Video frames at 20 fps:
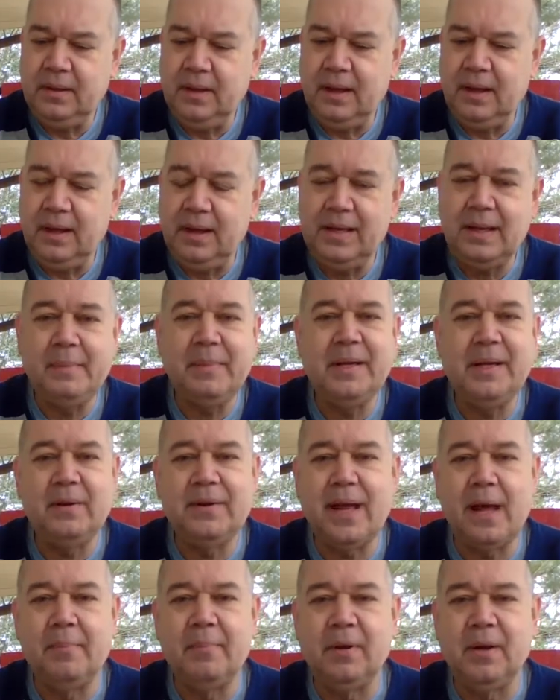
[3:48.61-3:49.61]
Uh, let me know
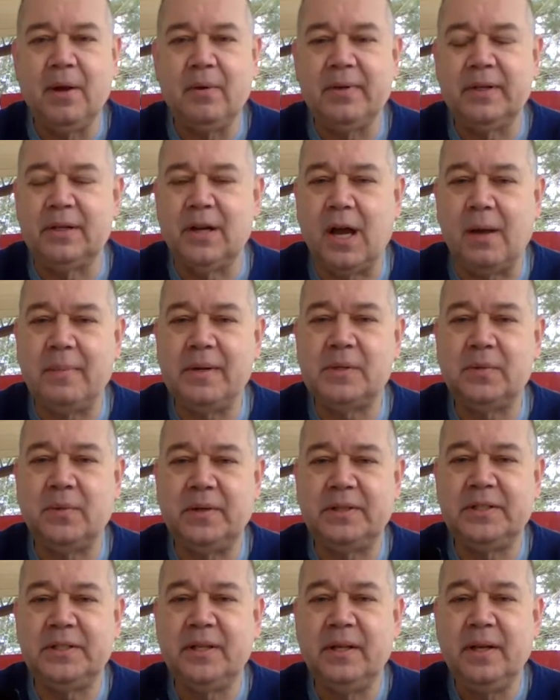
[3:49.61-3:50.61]
down below in the comments
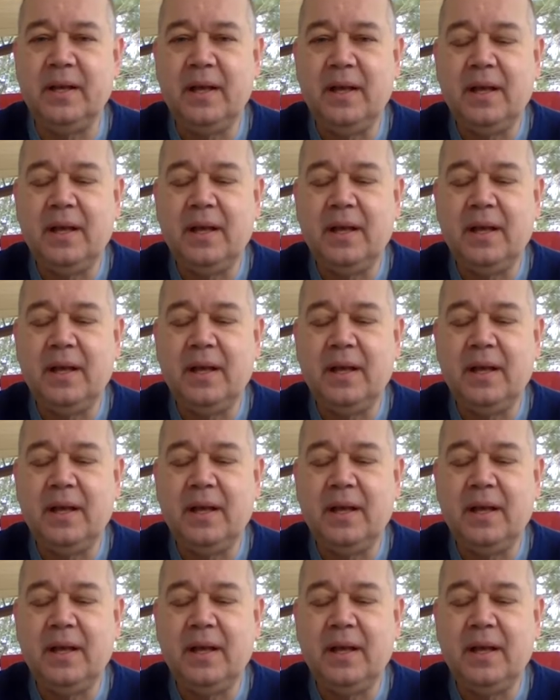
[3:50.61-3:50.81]
which